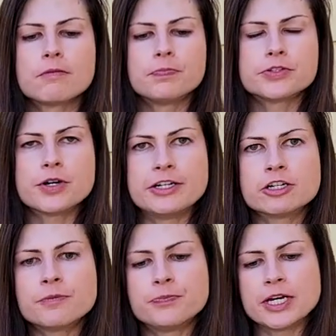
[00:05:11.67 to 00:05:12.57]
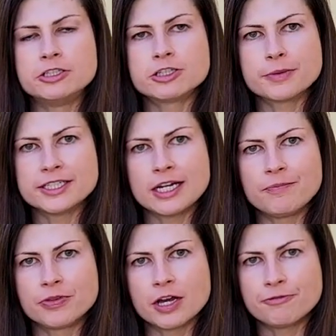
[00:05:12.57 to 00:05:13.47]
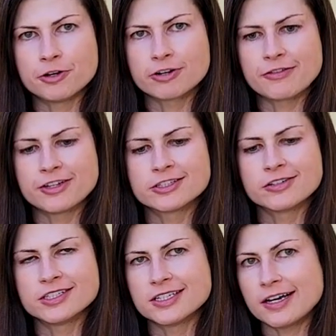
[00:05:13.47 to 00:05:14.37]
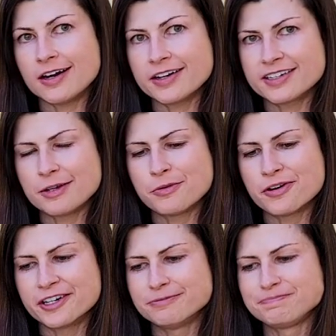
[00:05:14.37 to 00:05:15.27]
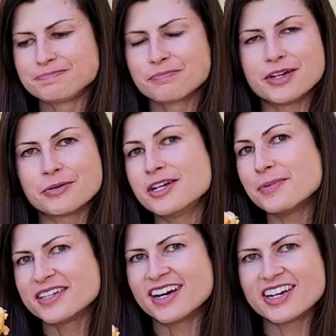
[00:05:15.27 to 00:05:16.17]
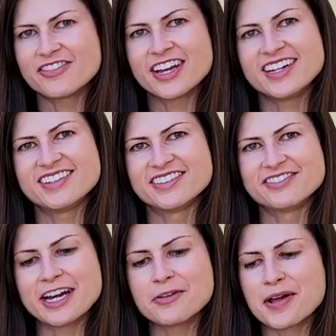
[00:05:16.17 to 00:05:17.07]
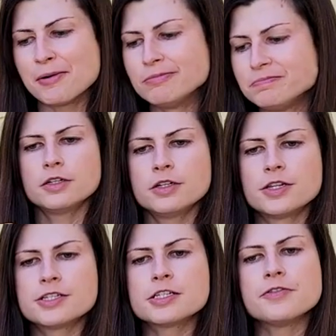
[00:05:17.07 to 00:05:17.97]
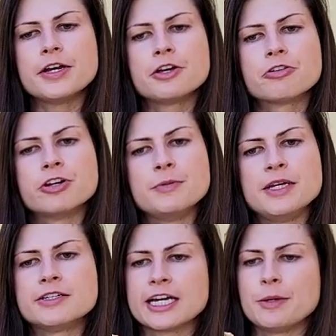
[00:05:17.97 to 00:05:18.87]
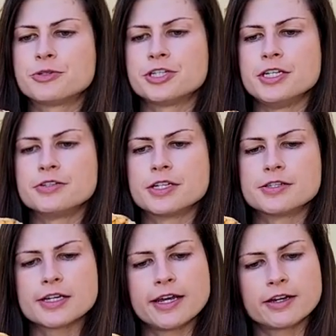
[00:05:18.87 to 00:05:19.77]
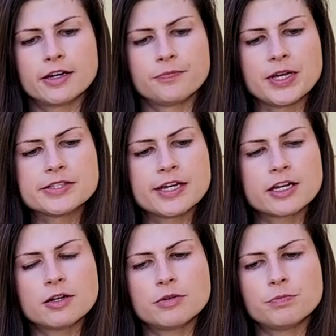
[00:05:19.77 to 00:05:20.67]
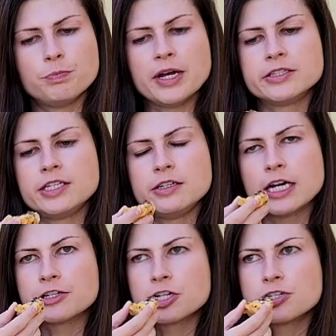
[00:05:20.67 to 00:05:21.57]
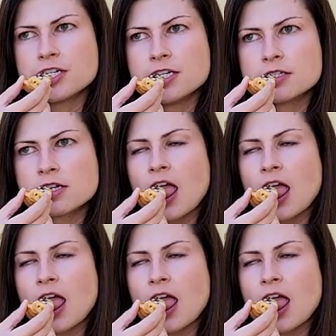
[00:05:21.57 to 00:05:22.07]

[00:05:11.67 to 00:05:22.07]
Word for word: so I took a, I took my time uh, photographing, so it's not hot anymore. But it would have been hot if I'd eaten it right away. This is a very creamy type cheese. It's like a it's like a melty nacho cheese.